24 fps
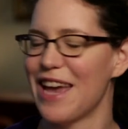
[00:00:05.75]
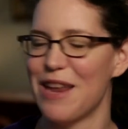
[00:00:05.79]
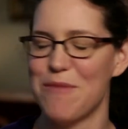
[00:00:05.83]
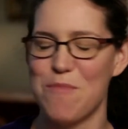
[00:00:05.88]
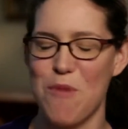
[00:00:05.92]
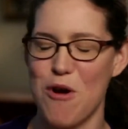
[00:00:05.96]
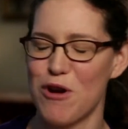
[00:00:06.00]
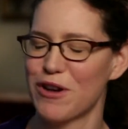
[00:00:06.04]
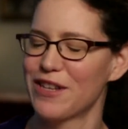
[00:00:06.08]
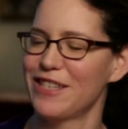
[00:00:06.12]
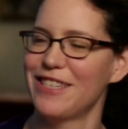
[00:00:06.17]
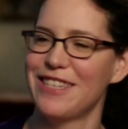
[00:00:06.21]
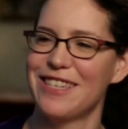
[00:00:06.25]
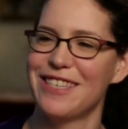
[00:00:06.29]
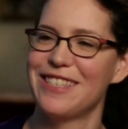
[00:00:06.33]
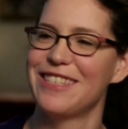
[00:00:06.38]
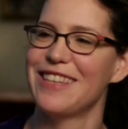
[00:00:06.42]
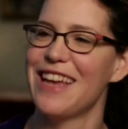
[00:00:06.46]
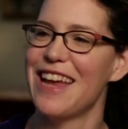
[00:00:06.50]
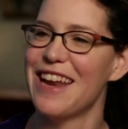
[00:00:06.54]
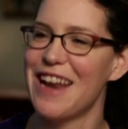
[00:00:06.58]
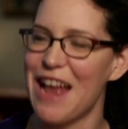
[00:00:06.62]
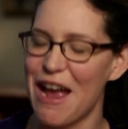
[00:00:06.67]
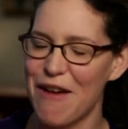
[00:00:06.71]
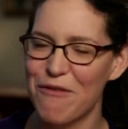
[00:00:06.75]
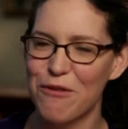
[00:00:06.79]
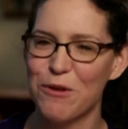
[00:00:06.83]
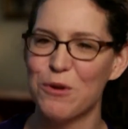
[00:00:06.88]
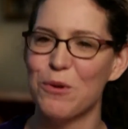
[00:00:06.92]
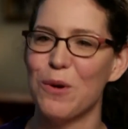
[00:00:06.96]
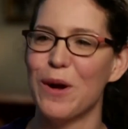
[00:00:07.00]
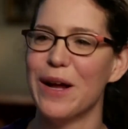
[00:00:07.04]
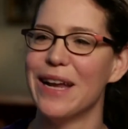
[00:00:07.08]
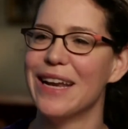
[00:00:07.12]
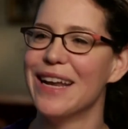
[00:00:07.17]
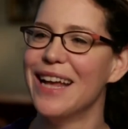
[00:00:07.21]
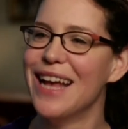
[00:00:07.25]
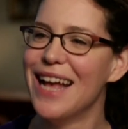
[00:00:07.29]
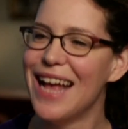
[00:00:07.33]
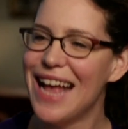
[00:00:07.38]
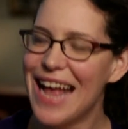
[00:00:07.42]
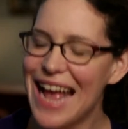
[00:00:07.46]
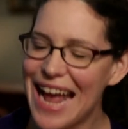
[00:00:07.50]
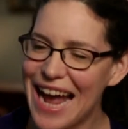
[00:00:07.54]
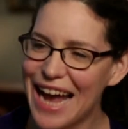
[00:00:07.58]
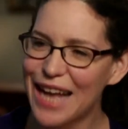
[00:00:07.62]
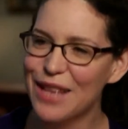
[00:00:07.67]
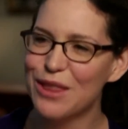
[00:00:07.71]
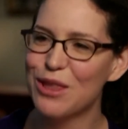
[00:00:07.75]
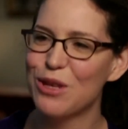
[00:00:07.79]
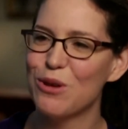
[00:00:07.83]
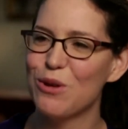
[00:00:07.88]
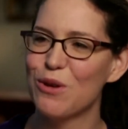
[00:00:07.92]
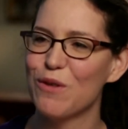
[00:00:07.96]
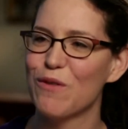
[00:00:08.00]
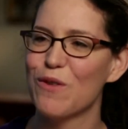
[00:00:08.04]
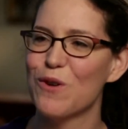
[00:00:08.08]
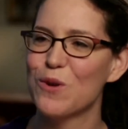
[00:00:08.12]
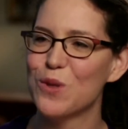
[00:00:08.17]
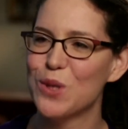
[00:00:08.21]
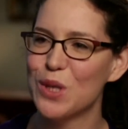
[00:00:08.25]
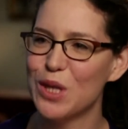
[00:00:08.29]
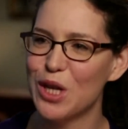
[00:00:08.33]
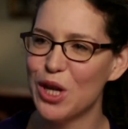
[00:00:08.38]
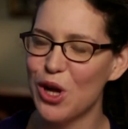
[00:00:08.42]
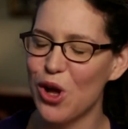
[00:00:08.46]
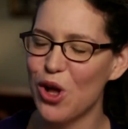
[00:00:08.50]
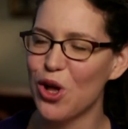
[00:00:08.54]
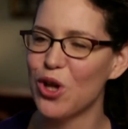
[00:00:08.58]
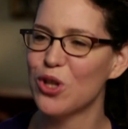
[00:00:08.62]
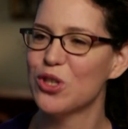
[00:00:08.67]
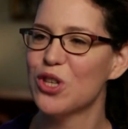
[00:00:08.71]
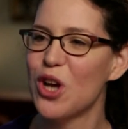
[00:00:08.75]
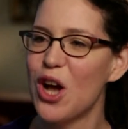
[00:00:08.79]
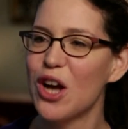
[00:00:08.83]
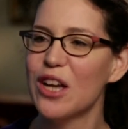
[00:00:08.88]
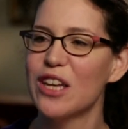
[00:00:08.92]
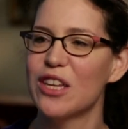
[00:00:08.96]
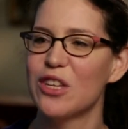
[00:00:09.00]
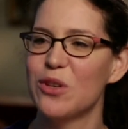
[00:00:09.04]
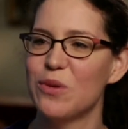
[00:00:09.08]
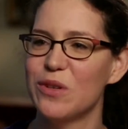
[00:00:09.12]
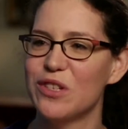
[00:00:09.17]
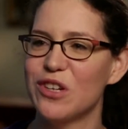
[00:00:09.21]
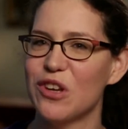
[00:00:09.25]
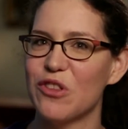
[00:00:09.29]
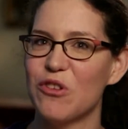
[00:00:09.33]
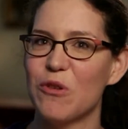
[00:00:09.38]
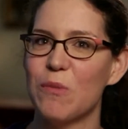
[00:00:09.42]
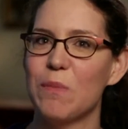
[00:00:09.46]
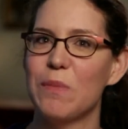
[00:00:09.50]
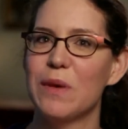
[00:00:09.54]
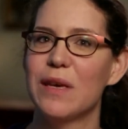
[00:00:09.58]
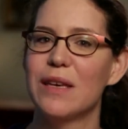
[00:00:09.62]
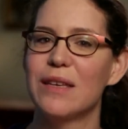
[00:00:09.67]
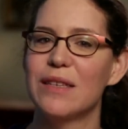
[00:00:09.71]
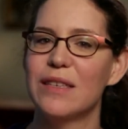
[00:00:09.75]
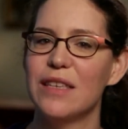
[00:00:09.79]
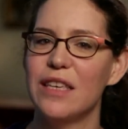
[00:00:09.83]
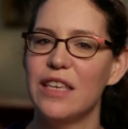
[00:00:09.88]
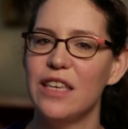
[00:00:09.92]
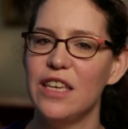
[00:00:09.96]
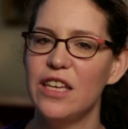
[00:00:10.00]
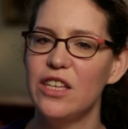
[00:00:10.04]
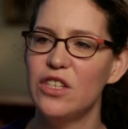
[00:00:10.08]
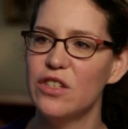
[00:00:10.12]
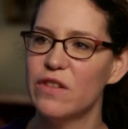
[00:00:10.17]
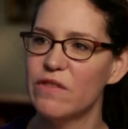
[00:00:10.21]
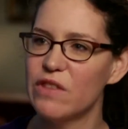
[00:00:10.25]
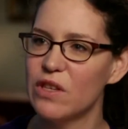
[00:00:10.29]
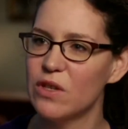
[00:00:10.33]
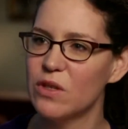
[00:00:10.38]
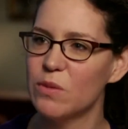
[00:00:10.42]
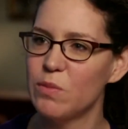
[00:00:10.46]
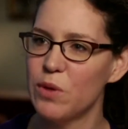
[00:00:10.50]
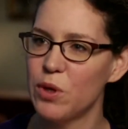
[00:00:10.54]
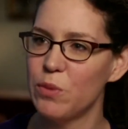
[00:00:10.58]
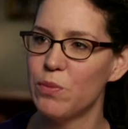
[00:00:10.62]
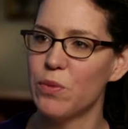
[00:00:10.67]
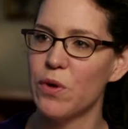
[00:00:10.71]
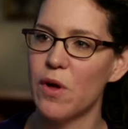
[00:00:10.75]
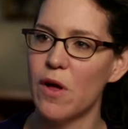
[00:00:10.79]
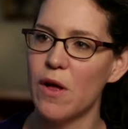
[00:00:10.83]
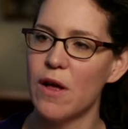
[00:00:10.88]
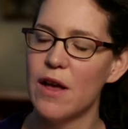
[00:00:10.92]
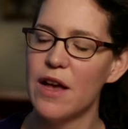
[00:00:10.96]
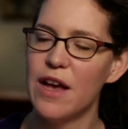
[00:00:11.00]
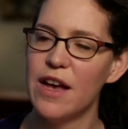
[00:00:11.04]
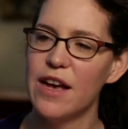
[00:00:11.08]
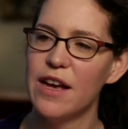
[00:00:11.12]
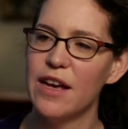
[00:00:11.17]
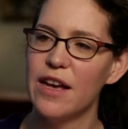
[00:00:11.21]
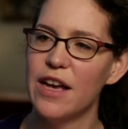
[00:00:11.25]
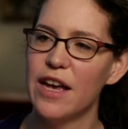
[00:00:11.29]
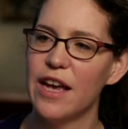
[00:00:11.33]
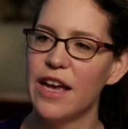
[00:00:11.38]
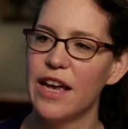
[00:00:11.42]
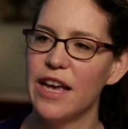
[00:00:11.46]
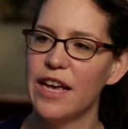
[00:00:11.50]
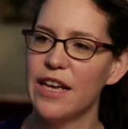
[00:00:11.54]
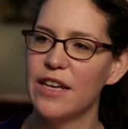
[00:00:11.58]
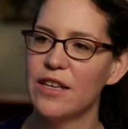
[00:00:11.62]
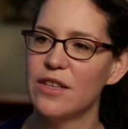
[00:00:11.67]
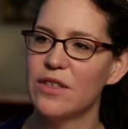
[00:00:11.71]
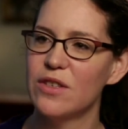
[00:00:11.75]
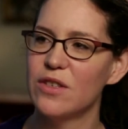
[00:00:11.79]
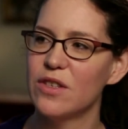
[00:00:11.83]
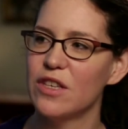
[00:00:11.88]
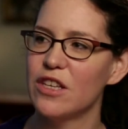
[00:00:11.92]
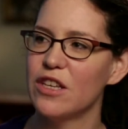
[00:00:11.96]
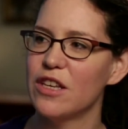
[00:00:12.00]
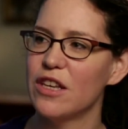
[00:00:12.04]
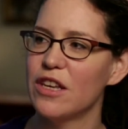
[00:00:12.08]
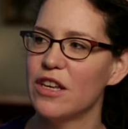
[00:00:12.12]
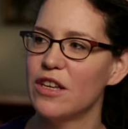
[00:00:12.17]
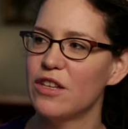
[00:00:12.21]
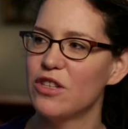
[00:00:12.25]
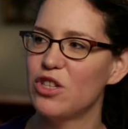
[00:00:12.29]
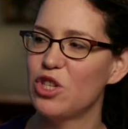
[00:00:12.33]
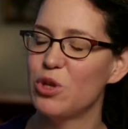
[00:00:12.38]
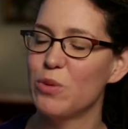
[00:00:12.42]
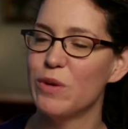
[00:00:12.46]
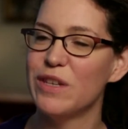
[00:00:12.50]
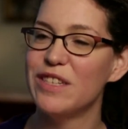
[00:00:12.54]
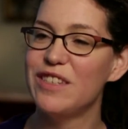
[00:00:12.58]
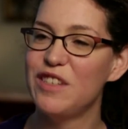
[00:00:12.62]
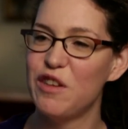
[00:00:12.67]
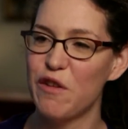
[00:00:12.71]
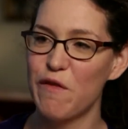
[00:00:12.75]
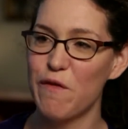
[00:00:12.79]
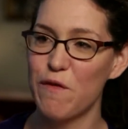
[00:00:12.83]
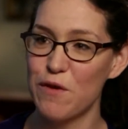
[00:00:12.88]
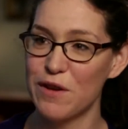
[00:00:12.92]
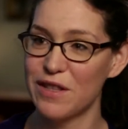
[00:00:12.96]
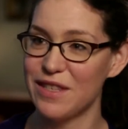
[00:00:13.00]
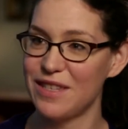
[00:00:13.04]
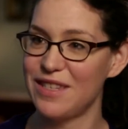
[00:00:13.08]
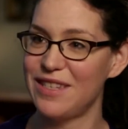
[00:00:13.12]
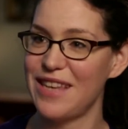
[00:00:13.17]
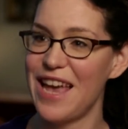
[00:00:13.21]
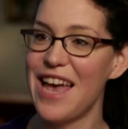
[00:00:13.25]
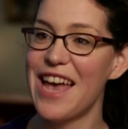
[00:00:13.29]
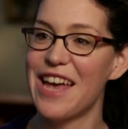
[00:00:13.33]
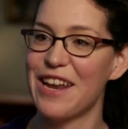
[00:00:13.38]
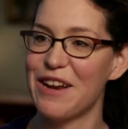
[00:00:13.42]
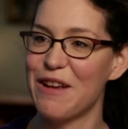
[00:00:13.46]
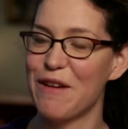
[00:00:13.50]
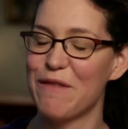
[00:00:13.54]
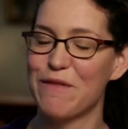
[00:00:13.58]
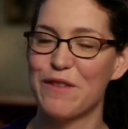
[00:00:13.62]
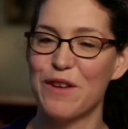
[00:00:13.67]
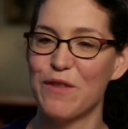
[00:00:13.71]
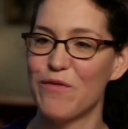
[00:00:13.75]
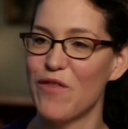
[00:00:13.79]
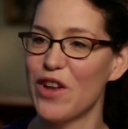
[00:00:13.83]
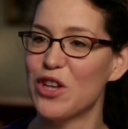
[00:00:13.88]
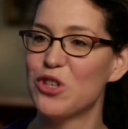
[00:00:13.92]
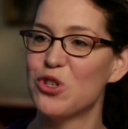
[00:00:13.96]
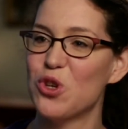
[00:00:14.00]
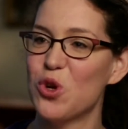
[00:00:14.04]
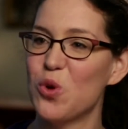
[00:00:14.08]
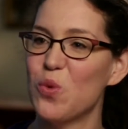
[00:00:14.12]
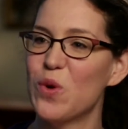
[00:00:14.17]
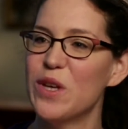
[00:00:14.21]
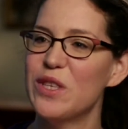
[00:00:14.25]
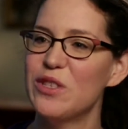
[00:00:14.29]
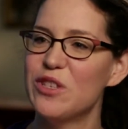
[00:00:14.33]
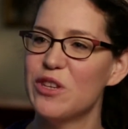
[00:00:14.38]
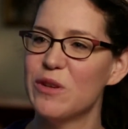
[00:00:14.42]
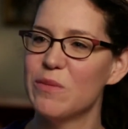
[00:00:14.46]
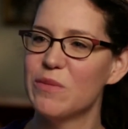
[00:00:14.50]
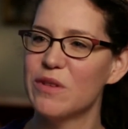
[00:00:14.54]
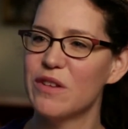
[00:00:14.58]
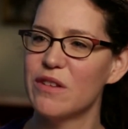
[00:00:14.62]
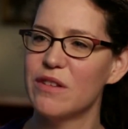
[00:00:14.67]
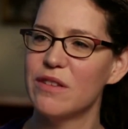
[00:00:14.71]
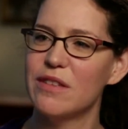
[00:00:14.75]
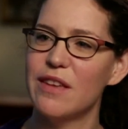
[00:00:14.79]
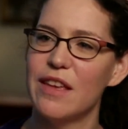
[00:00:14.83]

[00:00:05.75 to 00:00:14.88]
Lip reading: and Marxists and everyone at the university all talking to each other, because each of those people is, to a different set of conventional wisdom, is going